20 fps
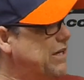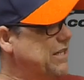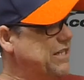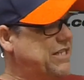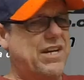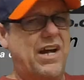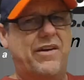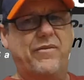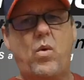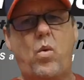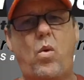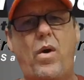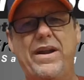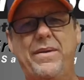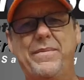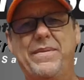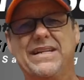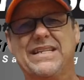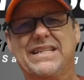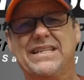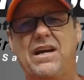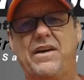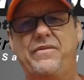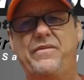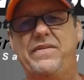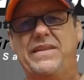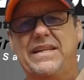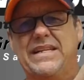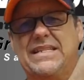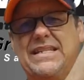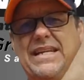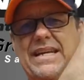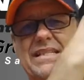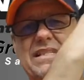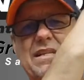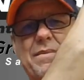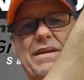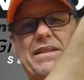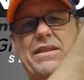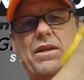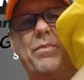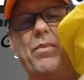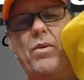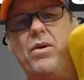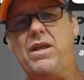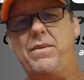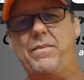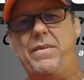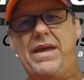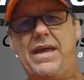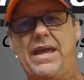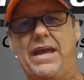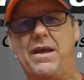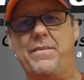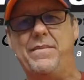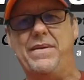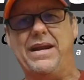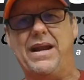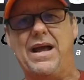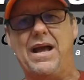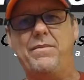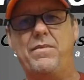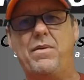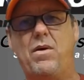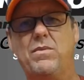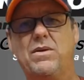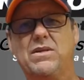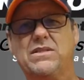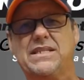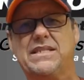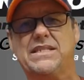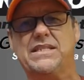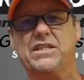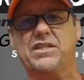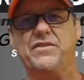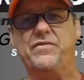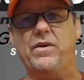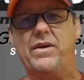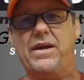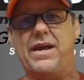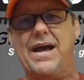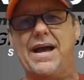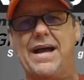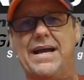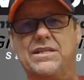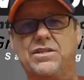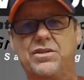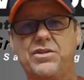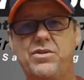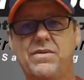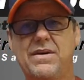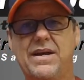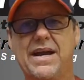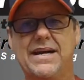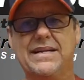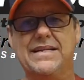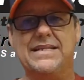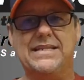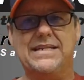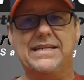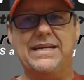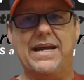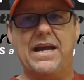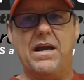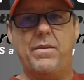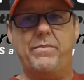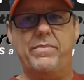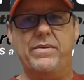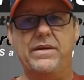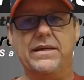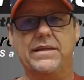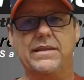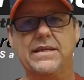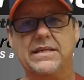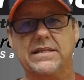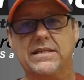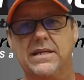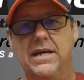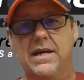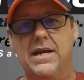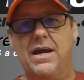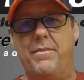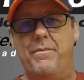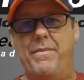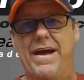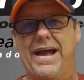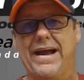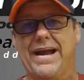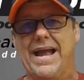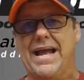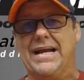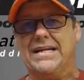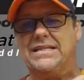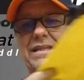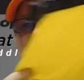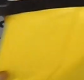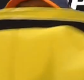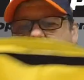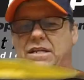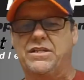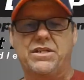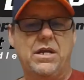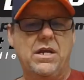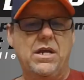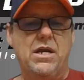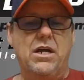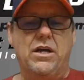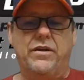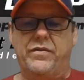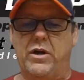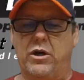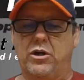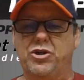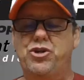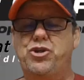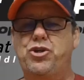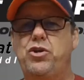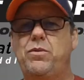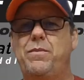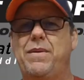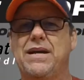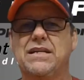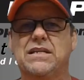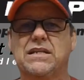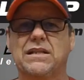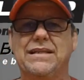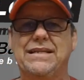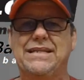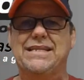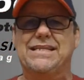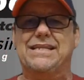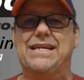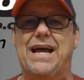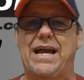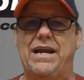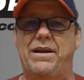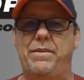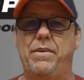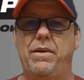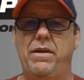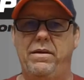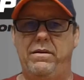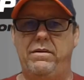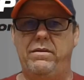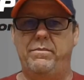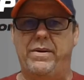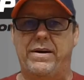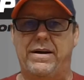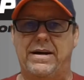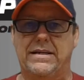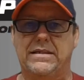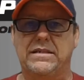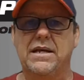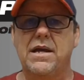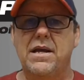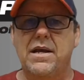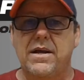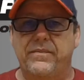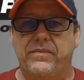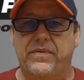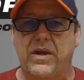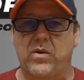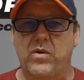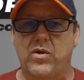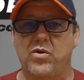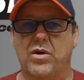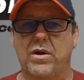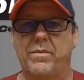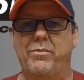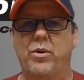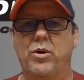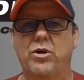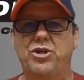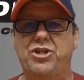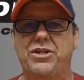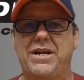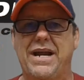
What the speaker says: can stuff quite a bit of stuff in these things. I mean, they're pretty big. I mean, I'm almost a 6-foot guy, so you can kind of see how big this bag actually is. There's two basically side pods that you can push